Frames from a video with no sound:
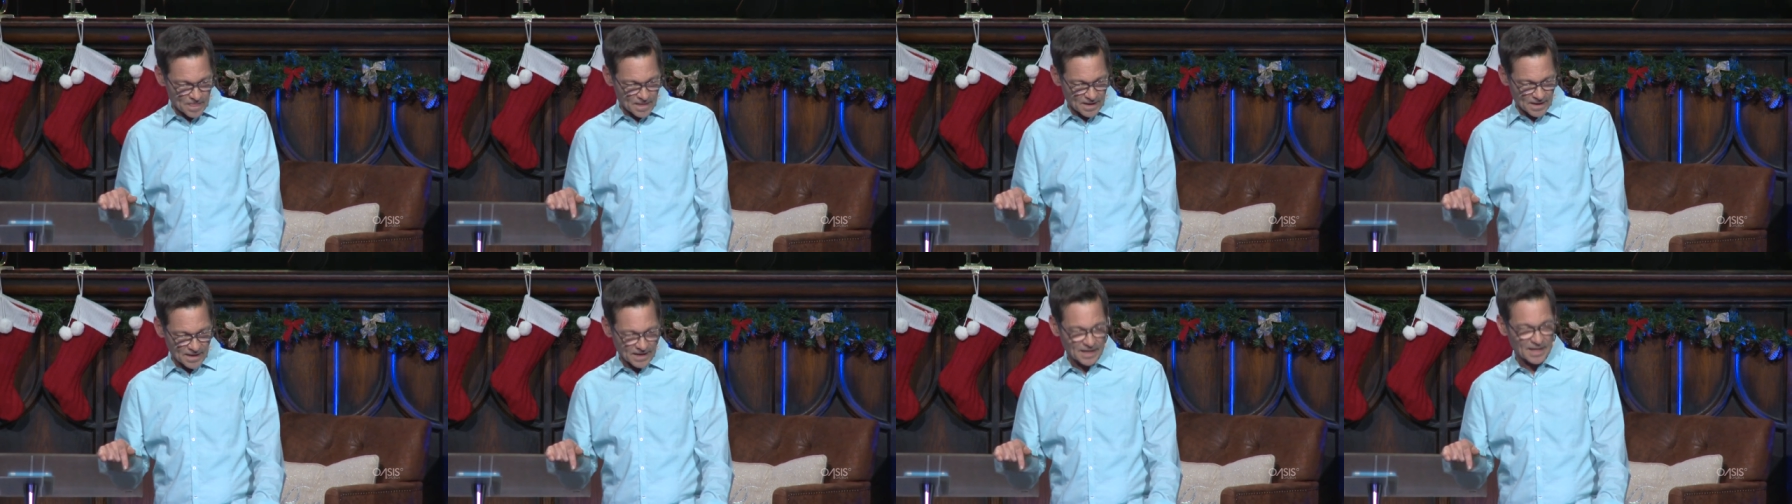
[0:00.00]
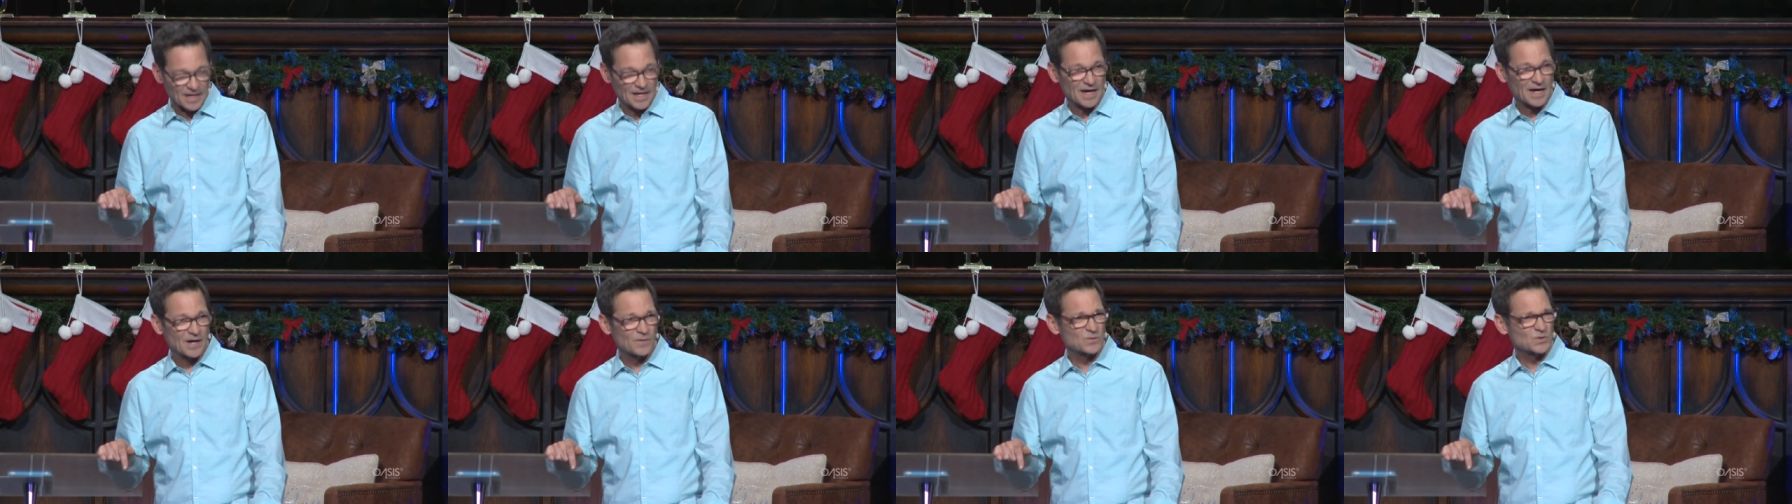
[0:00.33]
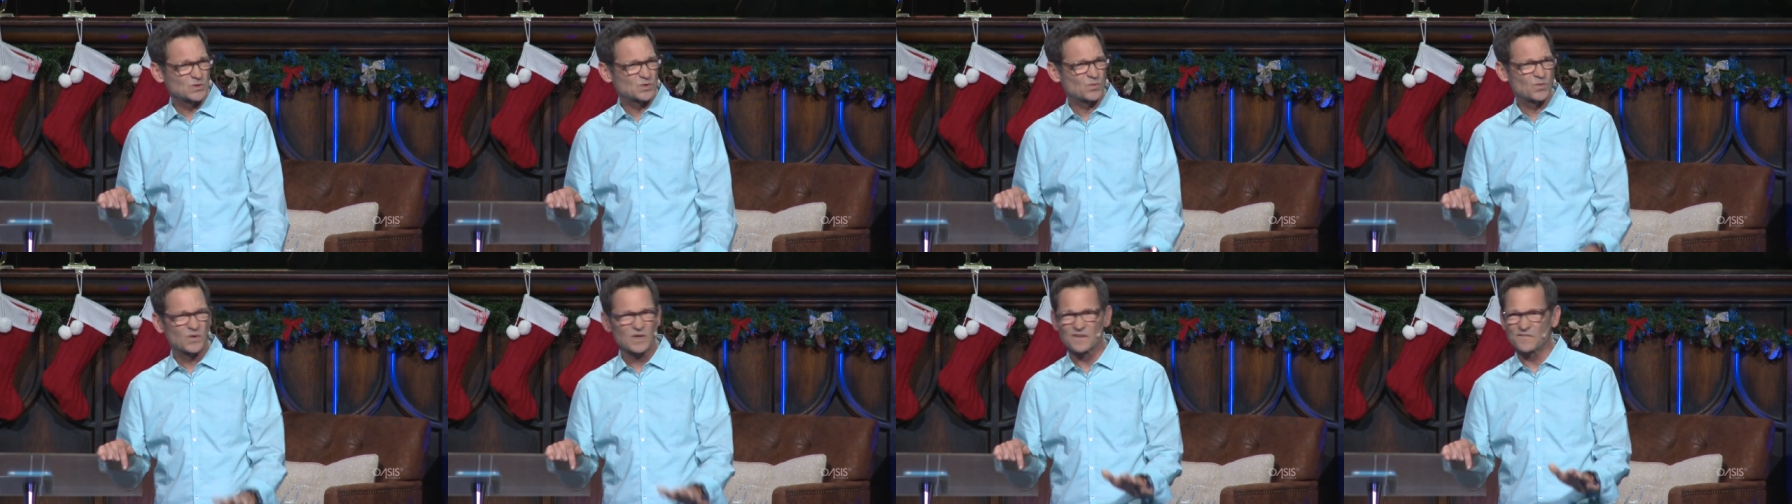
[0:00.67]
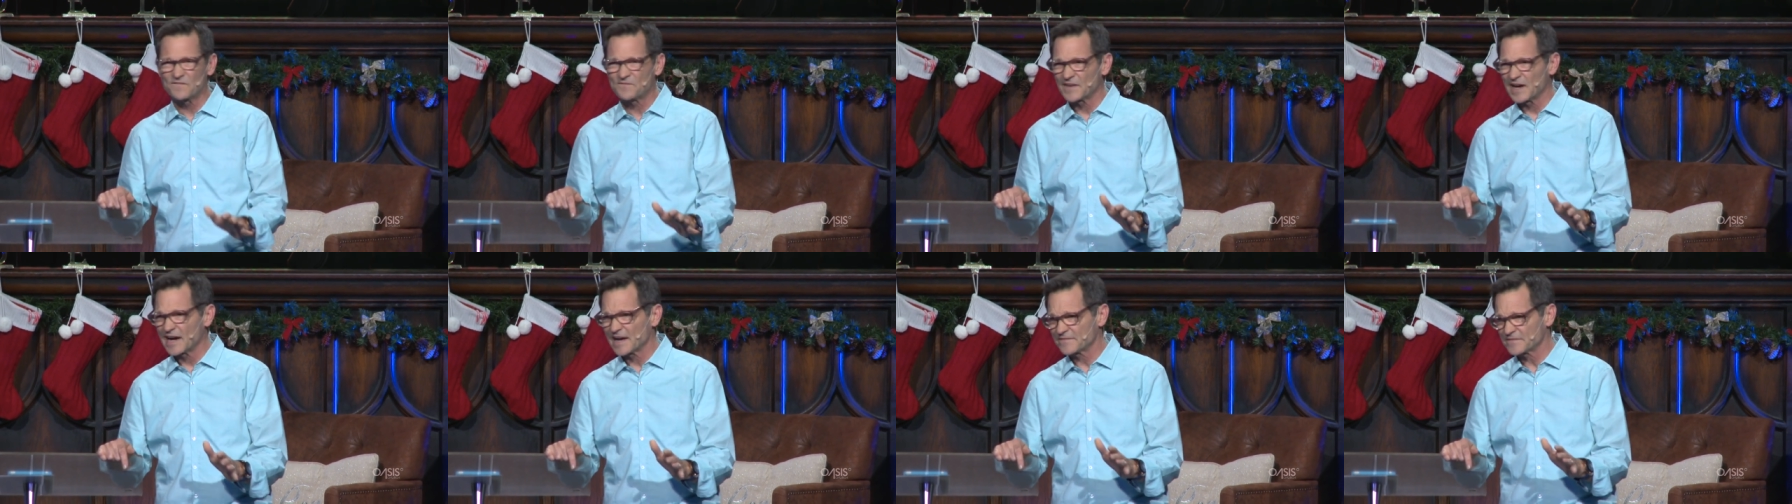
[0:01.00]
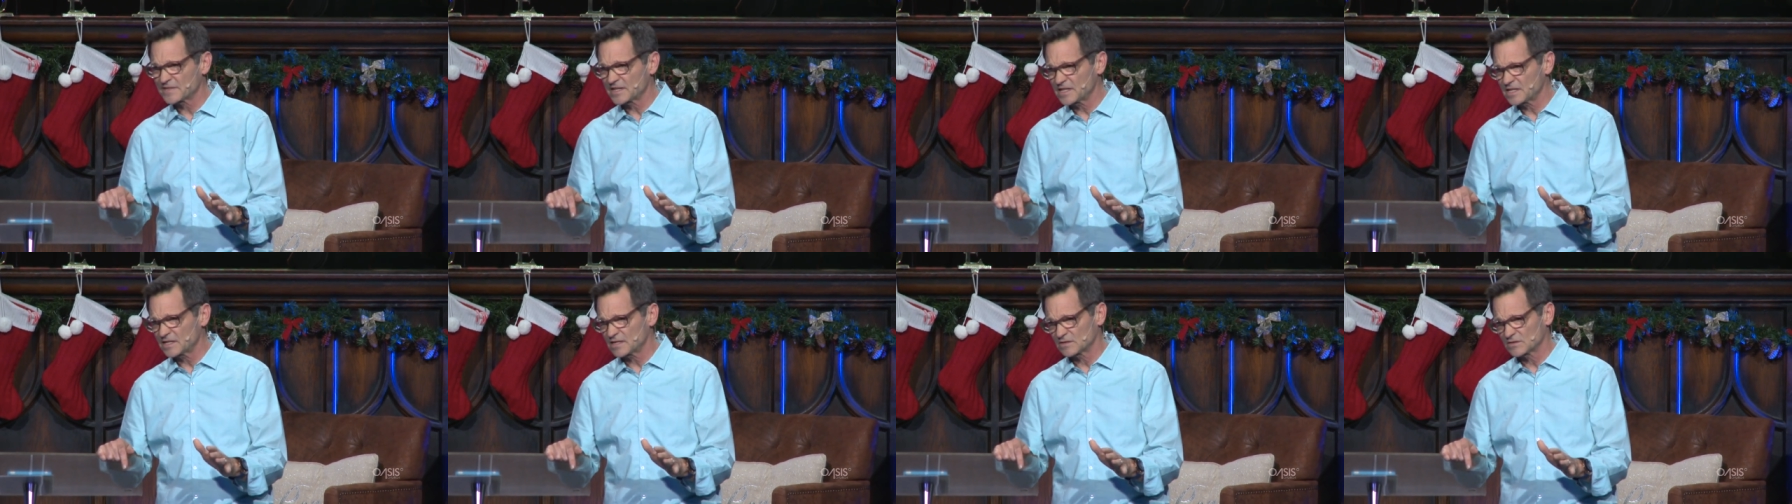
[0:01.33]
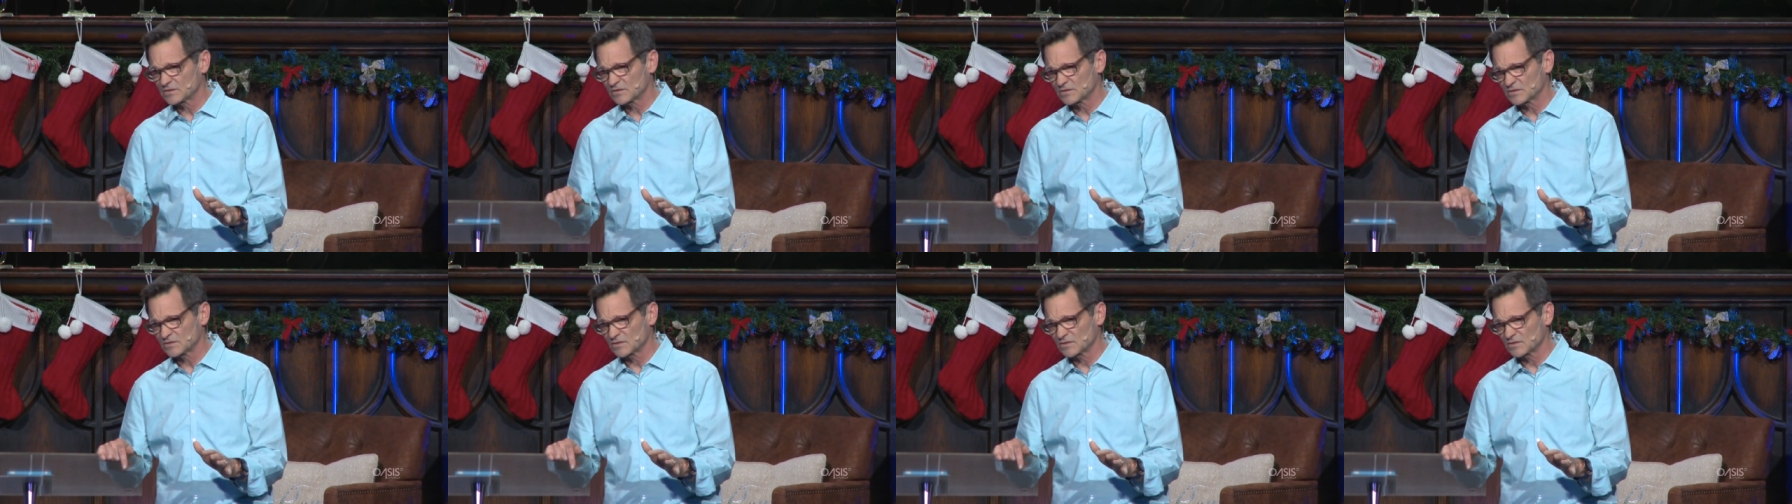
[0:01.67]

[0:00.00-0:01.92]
And I was one of five kids.